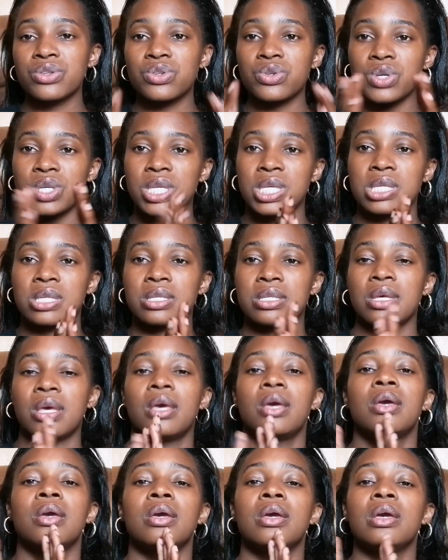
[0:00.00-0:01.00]
So
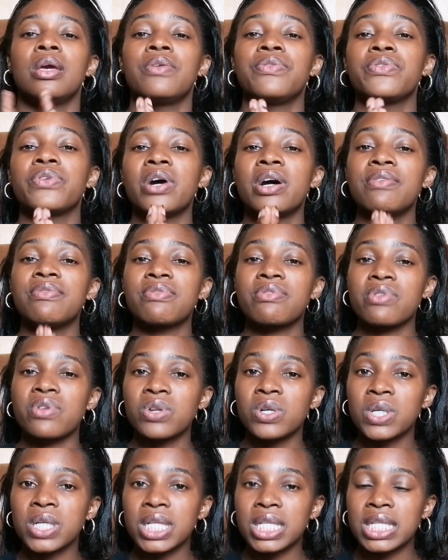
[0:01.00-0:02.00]
yes, if you have
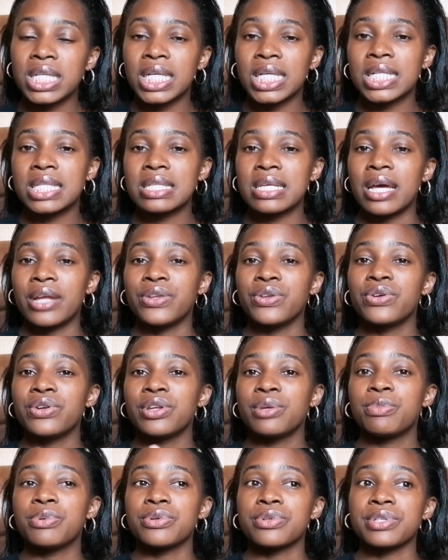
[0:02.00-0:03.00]
clogged ducts and your
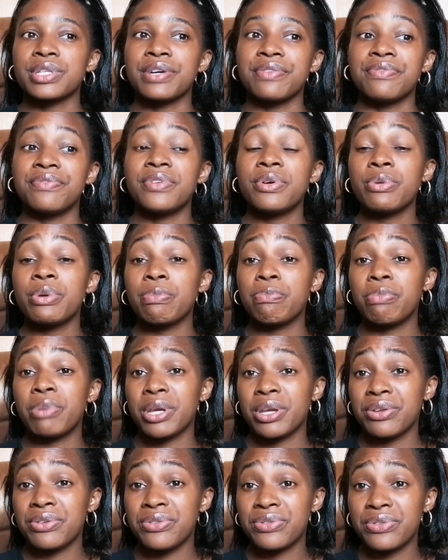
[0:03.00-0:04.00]
nipples are very
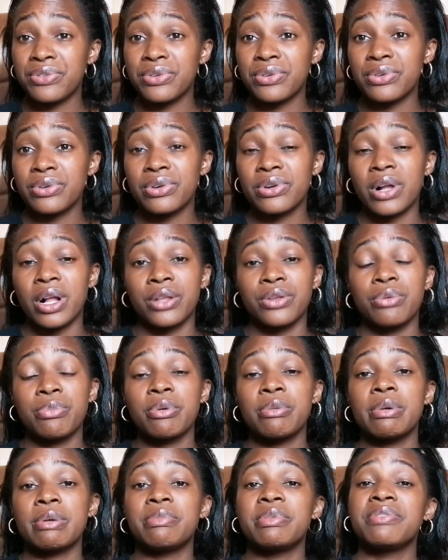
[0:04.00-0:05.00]
painful and you're
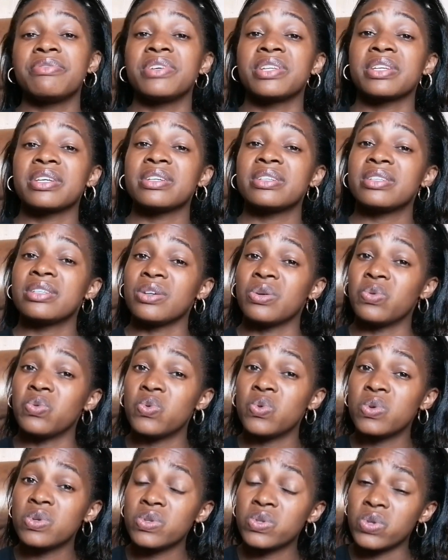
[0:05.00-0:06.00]
probably even getting
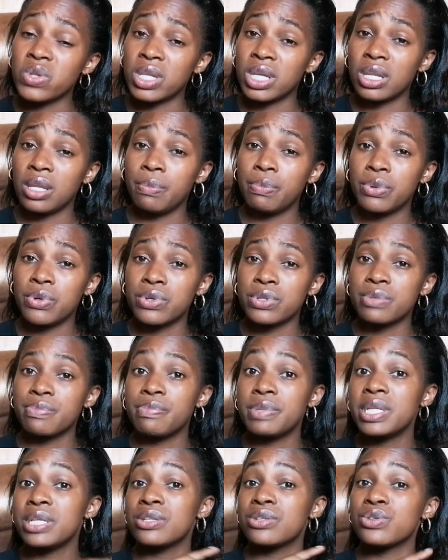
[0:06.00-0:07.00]
wounds on the nipples,
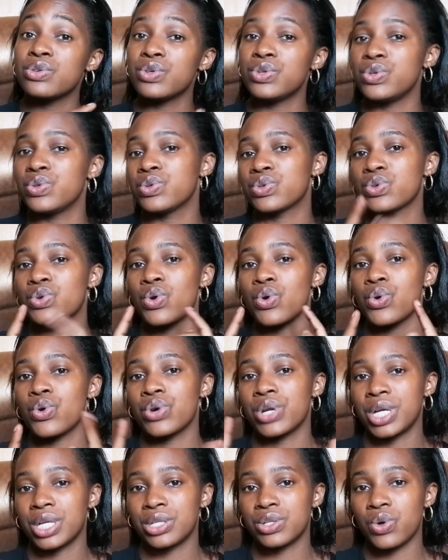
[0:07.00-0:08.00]
please do use
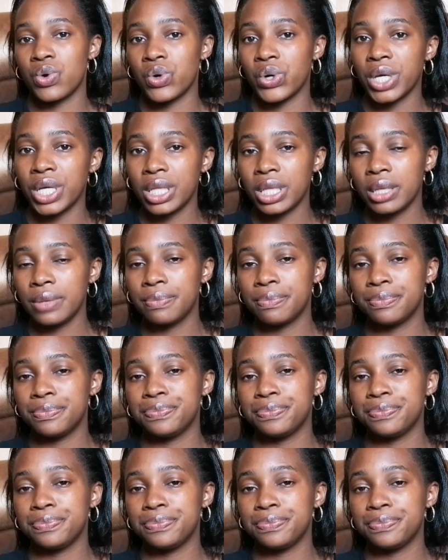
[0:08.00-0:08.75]
coconut oil,